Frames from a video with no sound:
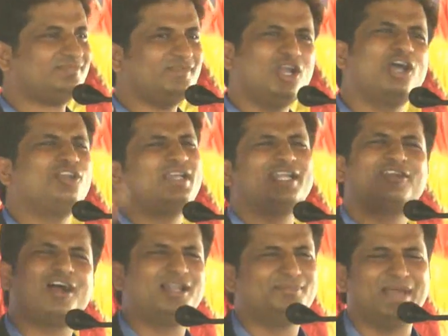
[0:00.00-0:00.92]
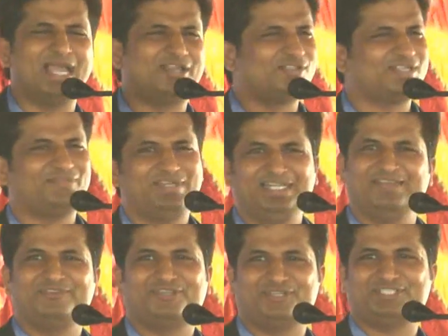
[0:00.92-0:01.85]
Or you can call Microsoft
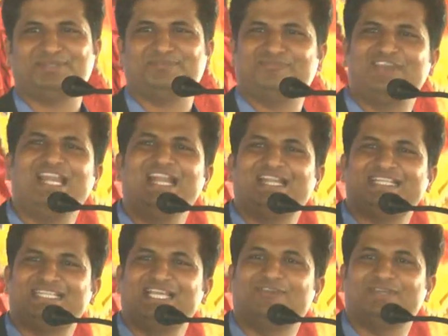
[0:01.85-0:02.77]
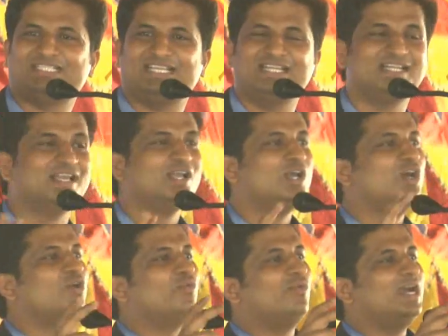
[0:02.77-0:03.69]
interview question. Very interesting question.
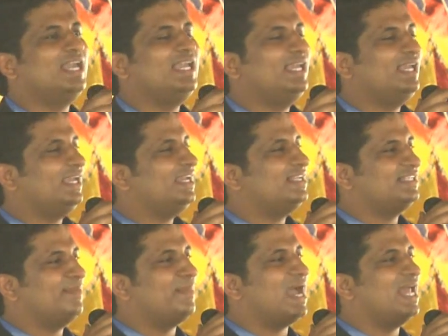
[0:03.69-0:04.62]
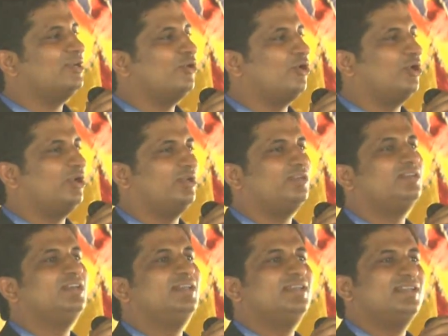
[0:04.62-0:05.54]
Why is a manhole
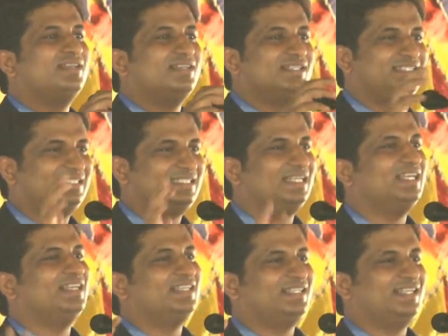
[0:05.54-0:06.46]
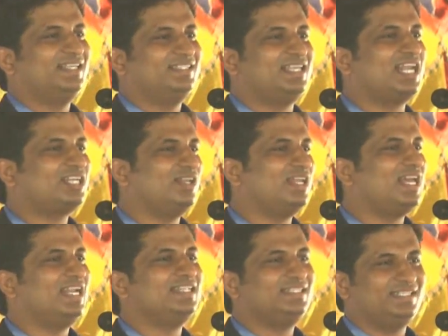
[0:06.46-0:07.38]
circular
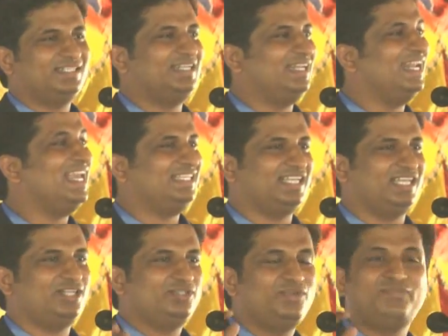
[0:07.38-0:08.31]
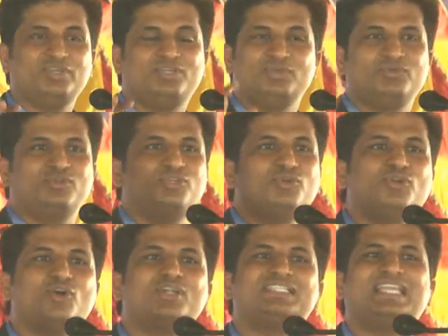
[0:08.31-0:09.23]
in nature? You
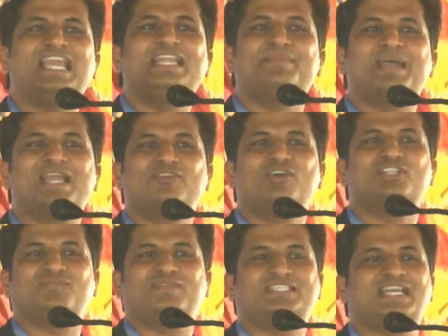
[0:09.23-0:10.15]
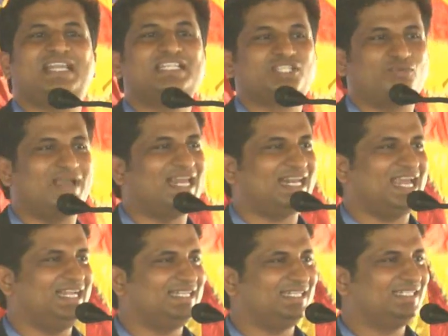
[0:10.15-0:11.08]
don't see any manholes which are in square,
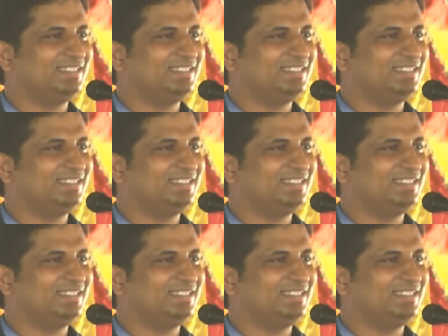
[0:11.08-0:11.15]
right?